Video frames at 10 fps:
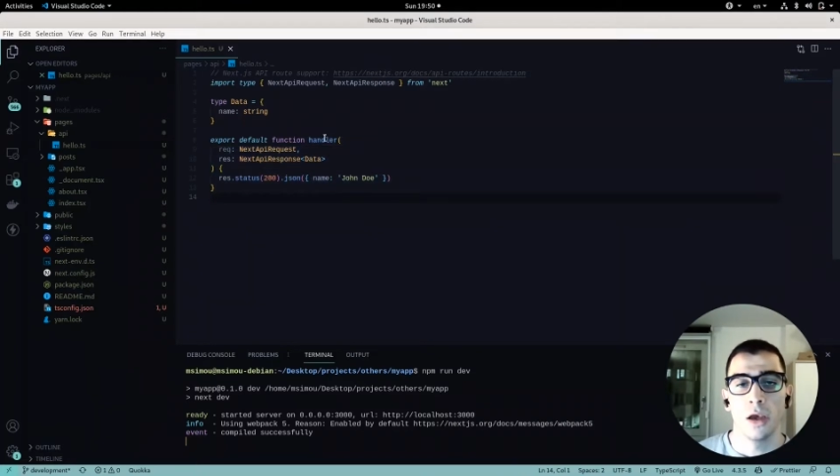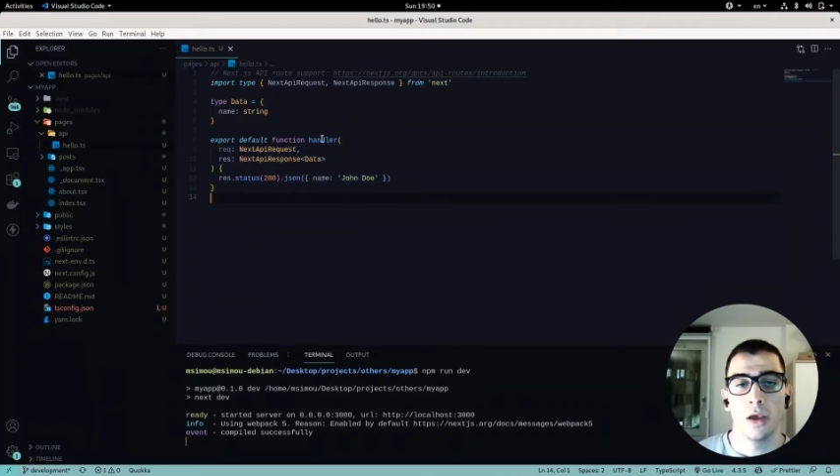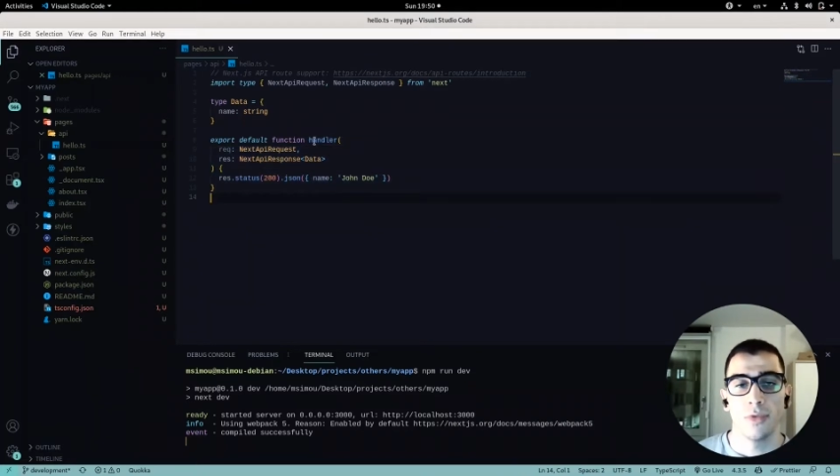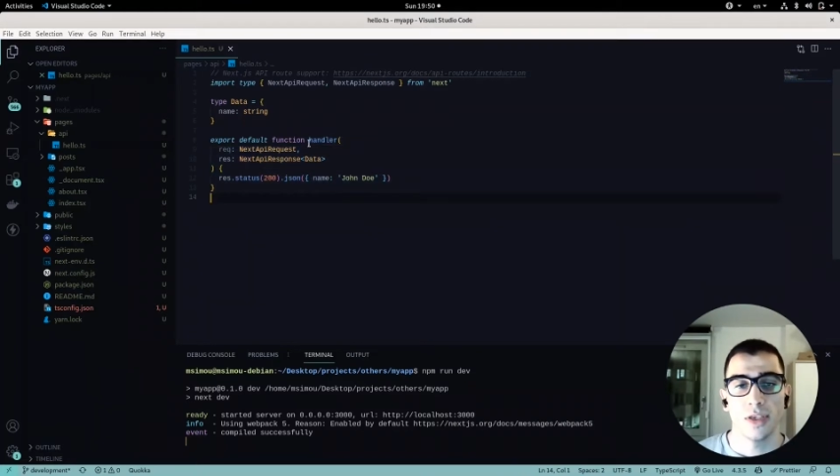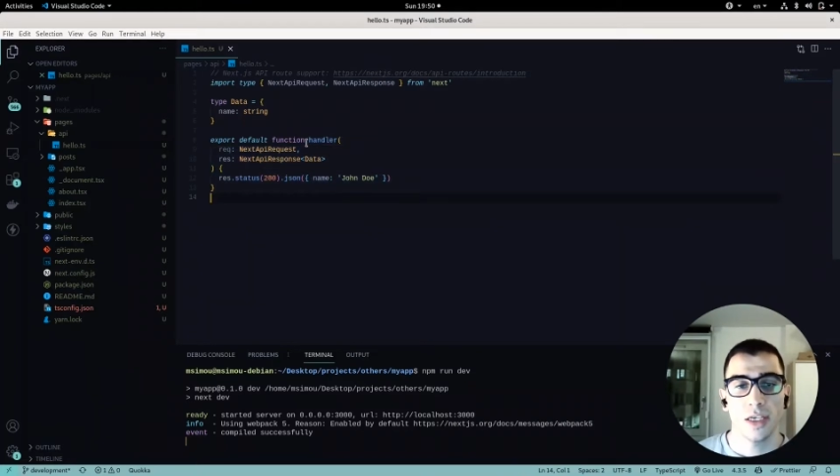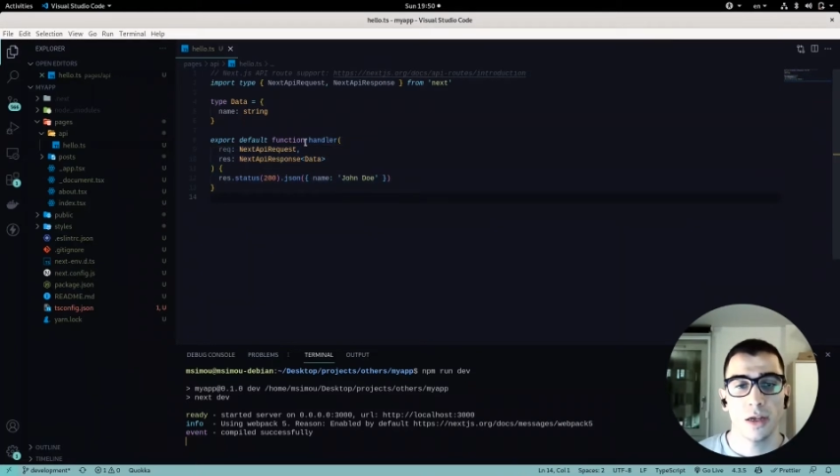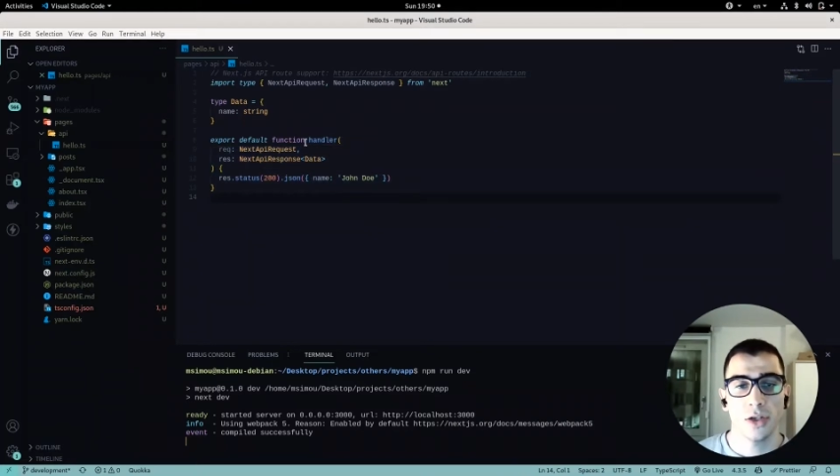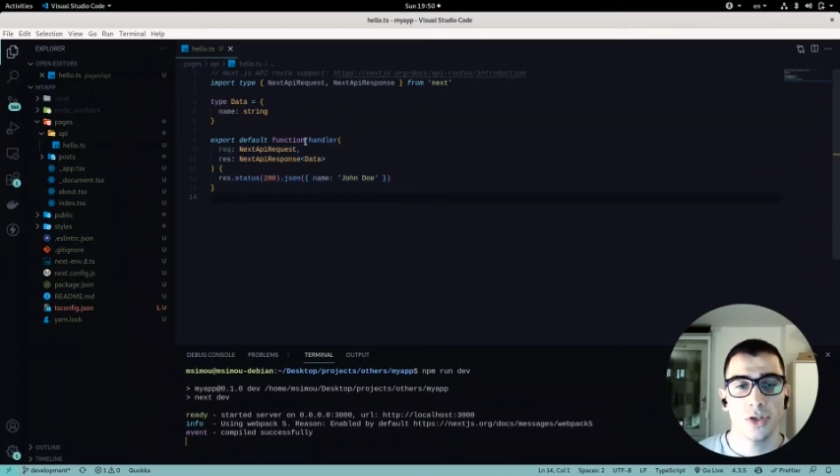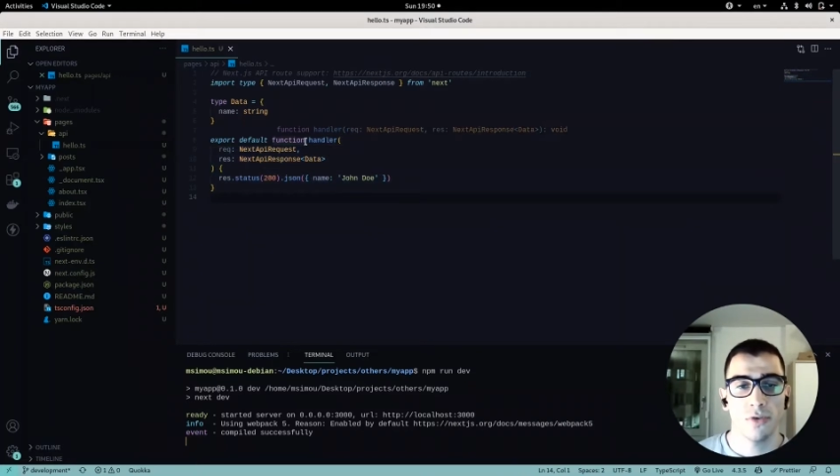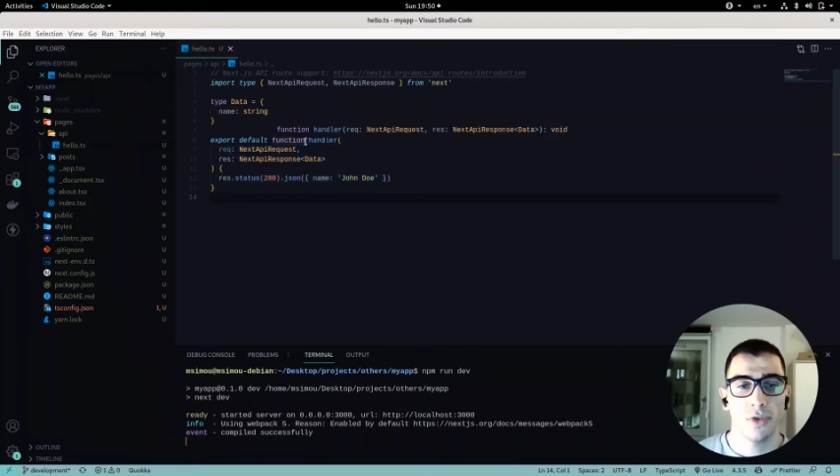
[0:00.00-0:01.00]
The
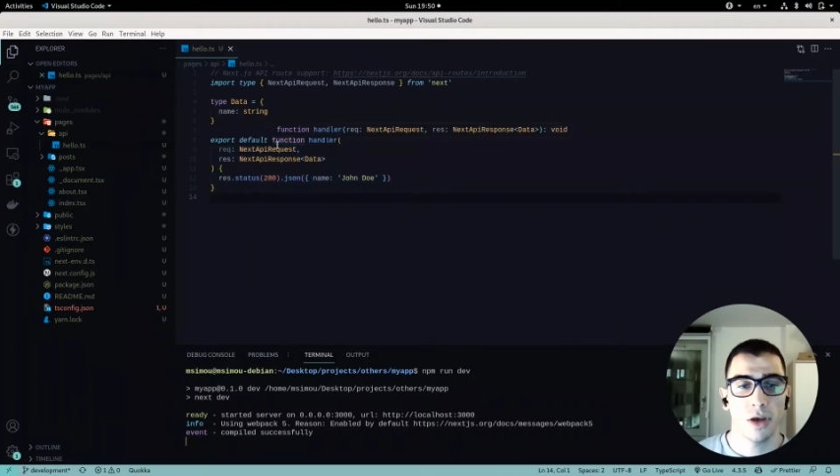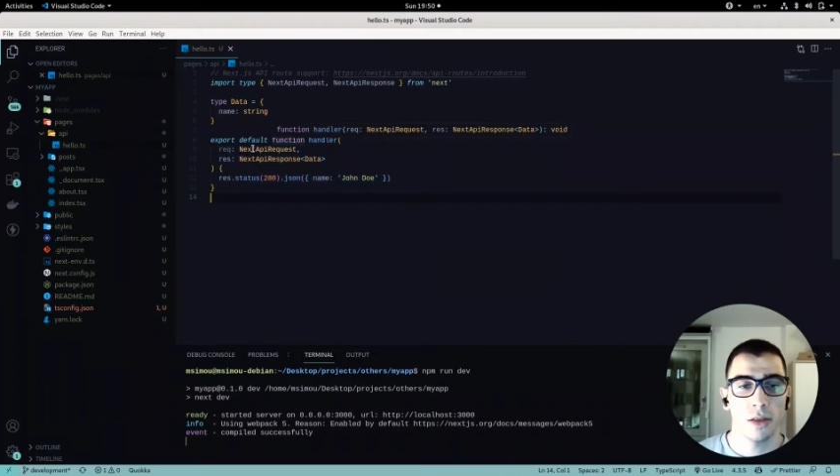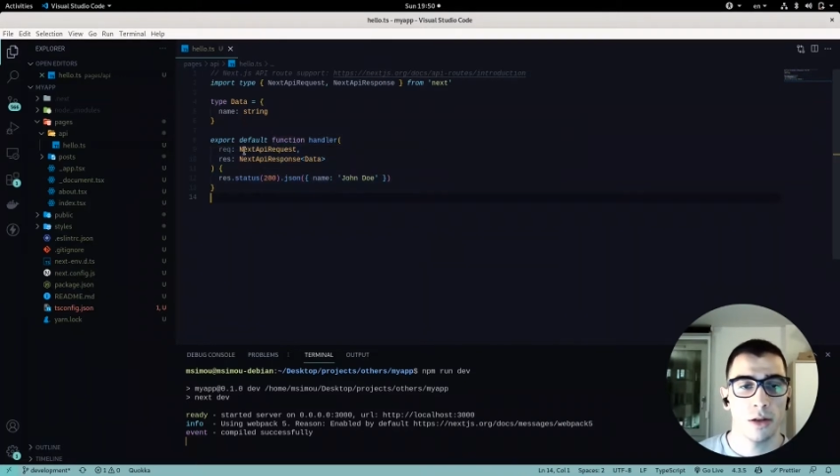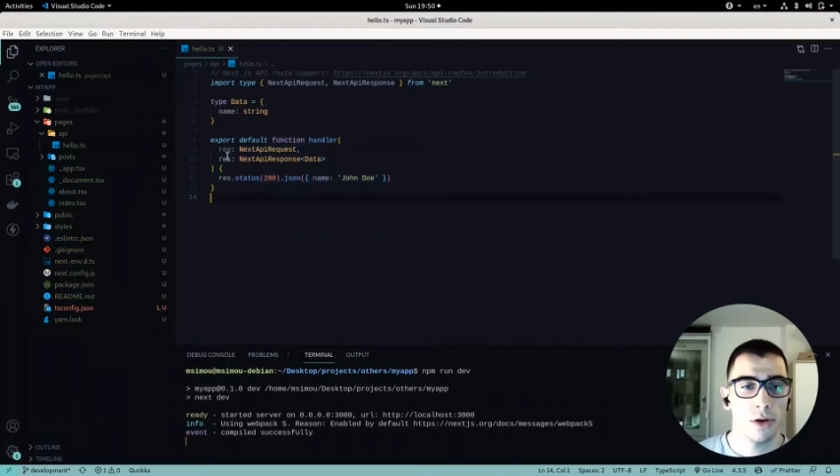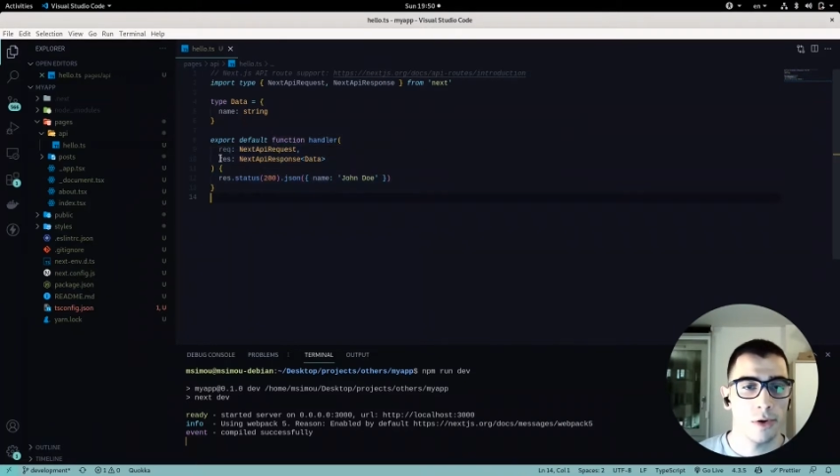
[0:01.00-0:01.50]
signature of the handler